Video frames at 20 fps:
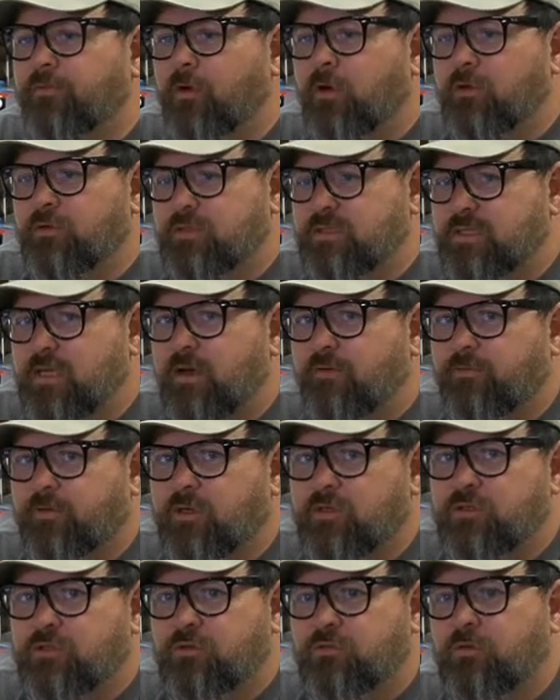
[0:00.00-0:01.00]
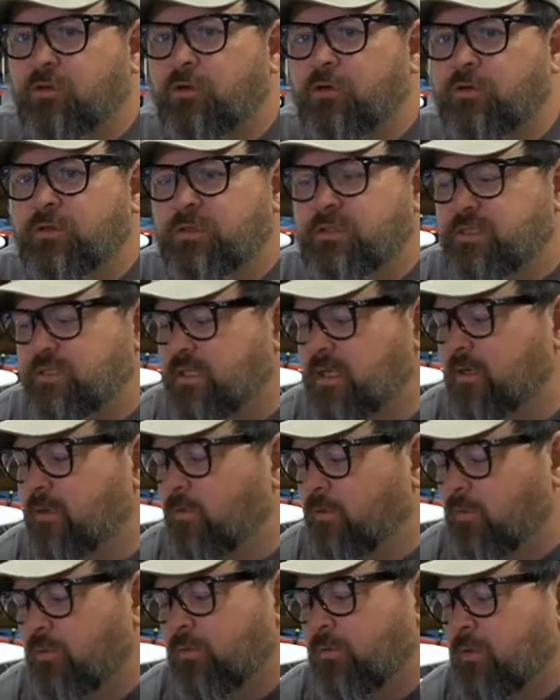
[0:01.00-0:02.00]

on stuff because you're learning still,